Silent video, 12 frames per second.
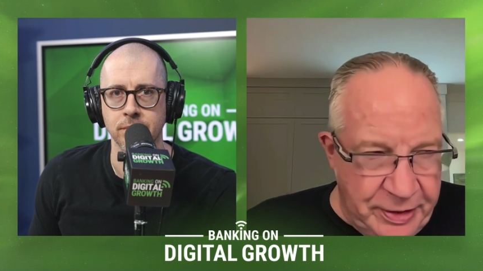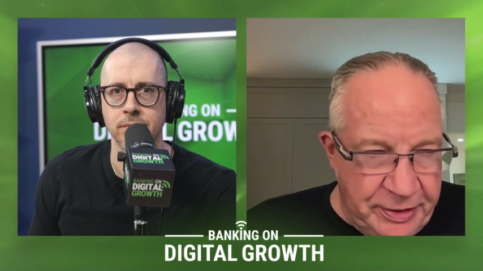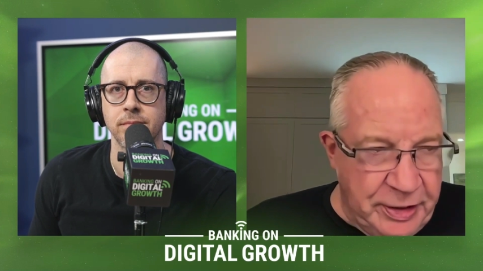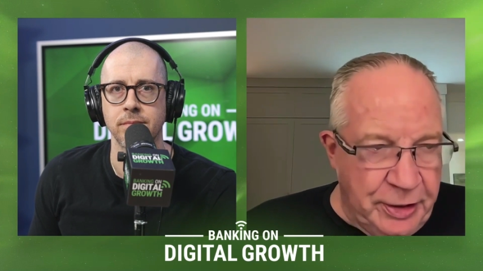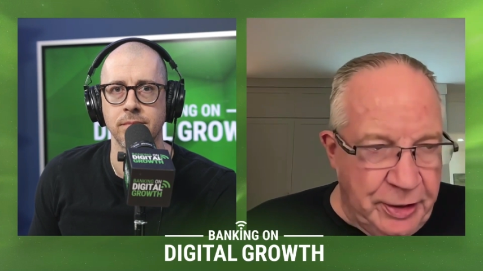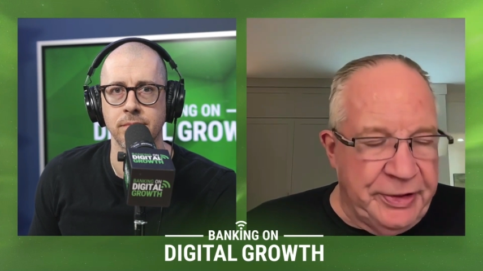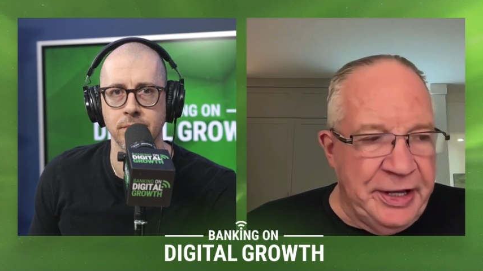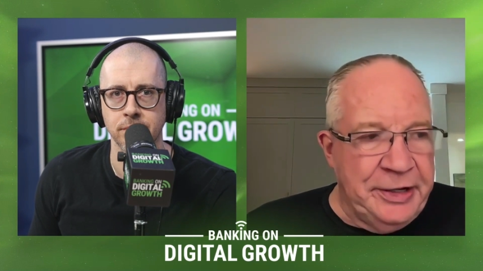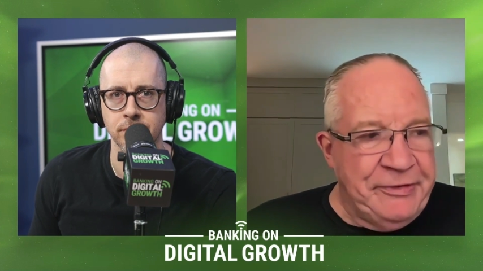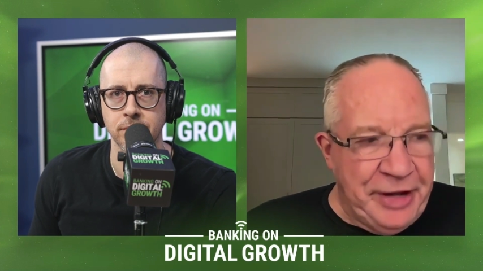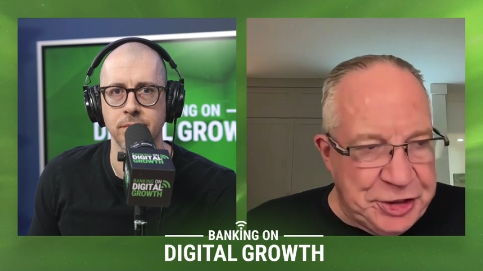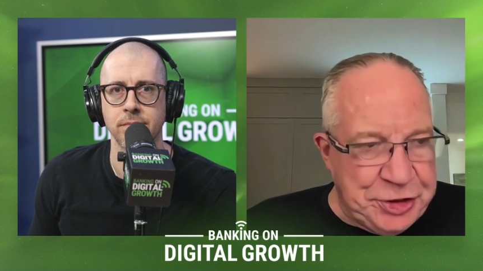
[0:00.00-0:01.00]
Speaker 1: Uh, you know,
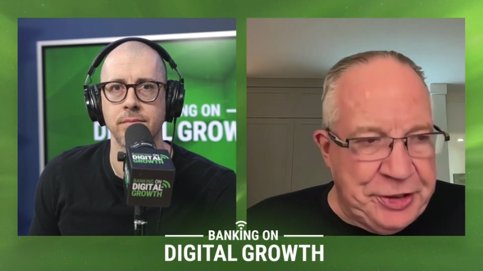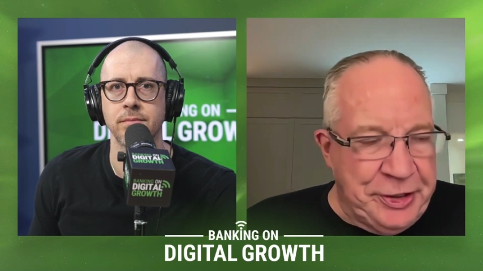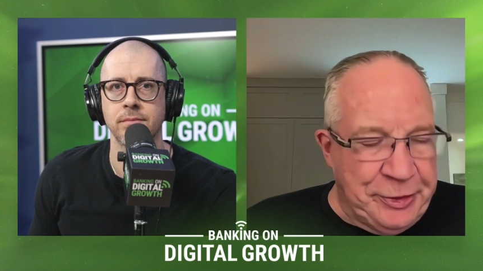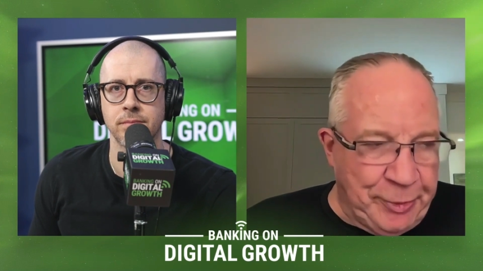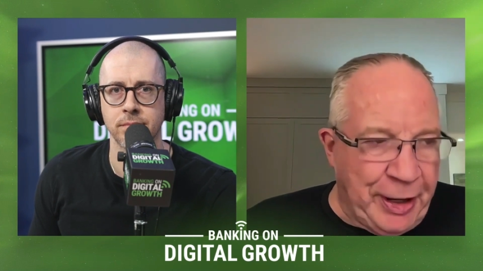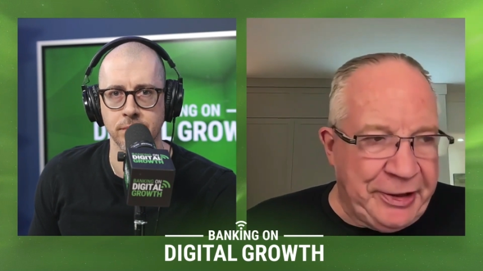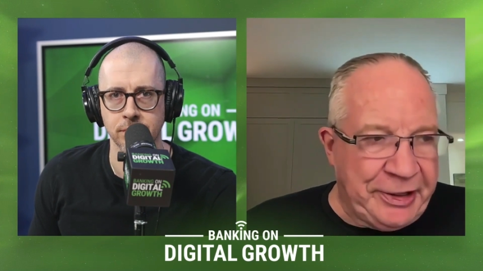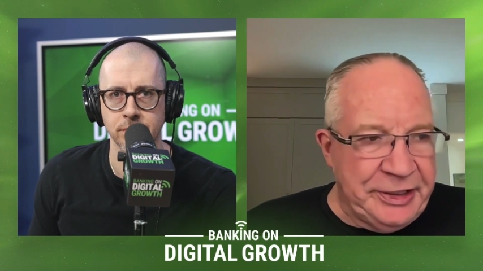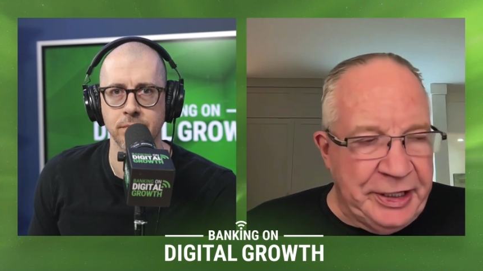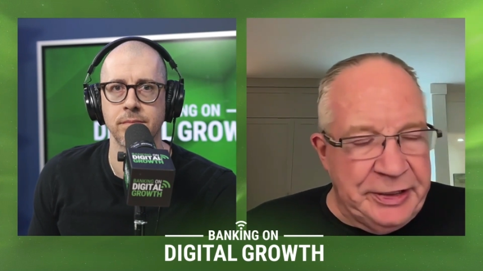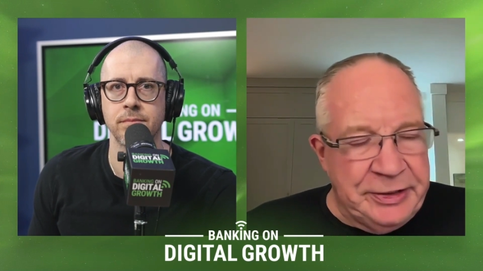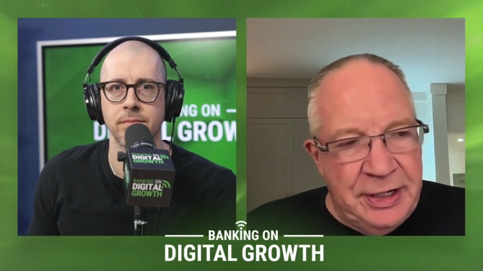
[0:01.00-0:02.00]
innovation and
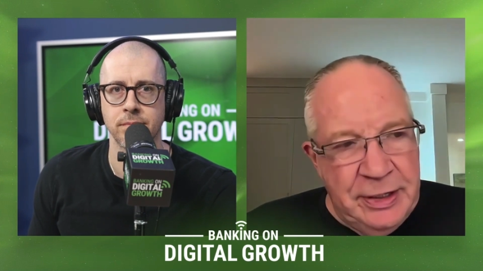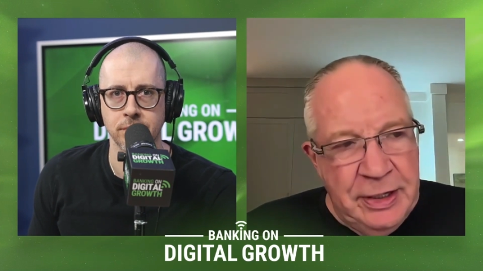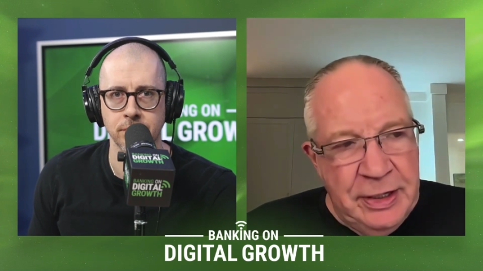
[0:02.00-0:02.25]
marketing